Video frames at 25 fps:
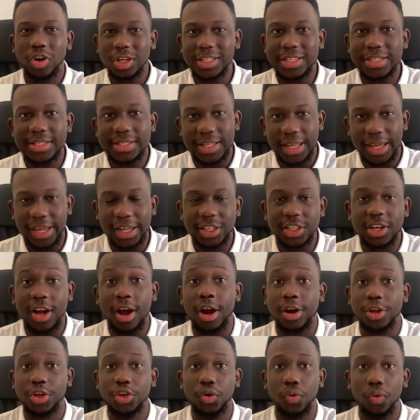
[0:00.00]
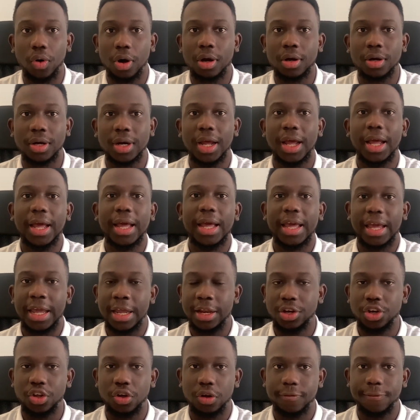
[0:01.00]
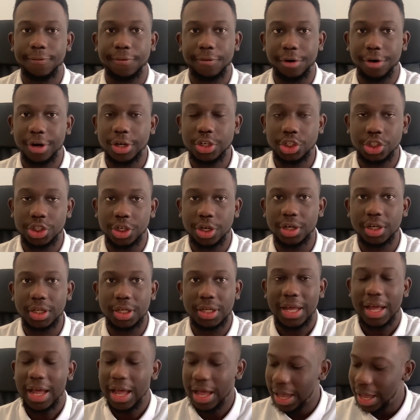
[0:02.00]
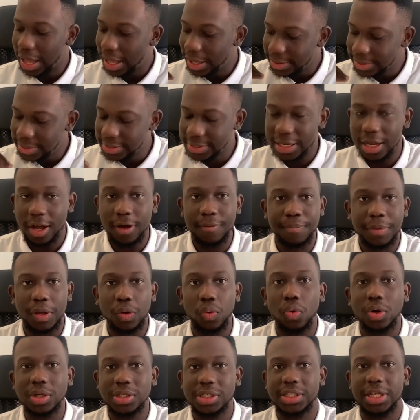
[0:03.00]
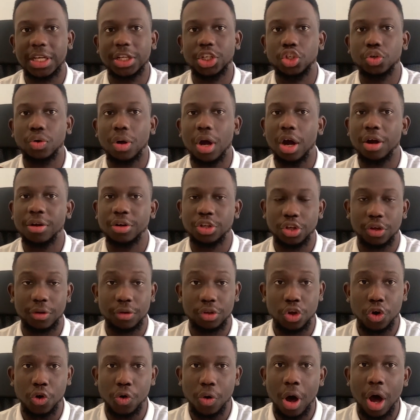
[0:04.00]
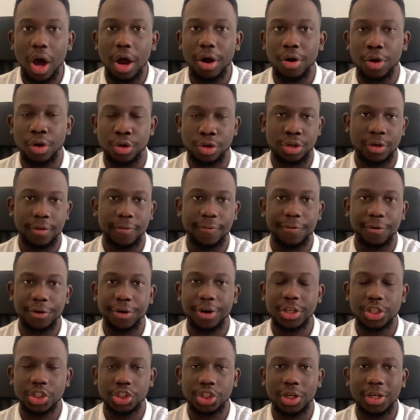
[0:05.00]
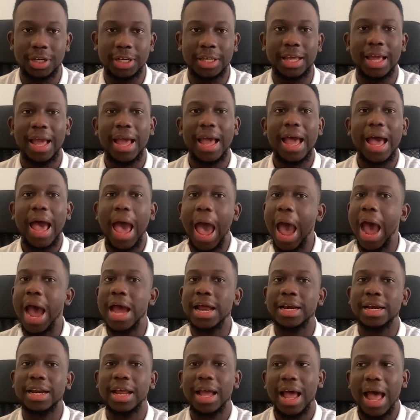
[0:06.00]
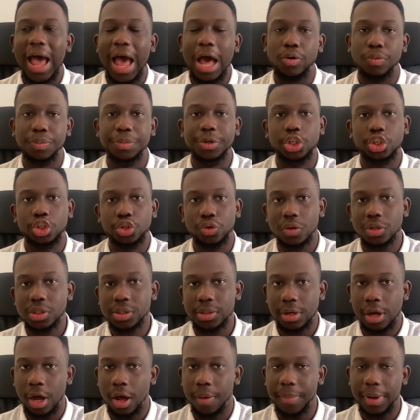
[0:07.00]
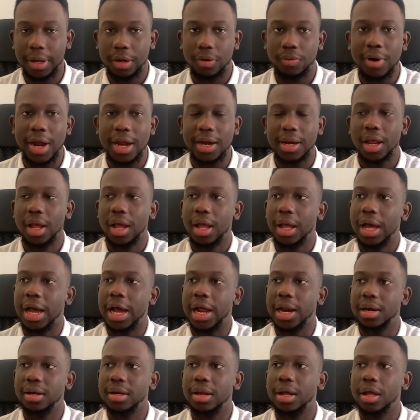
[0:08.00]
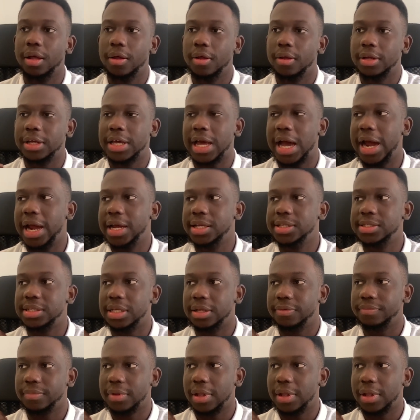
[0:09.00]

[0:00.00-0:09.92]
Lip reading: stage are you on in your Forex journey? Tell me what stage you are on your Forex journey, and I'll be sure to comment, right? And guys,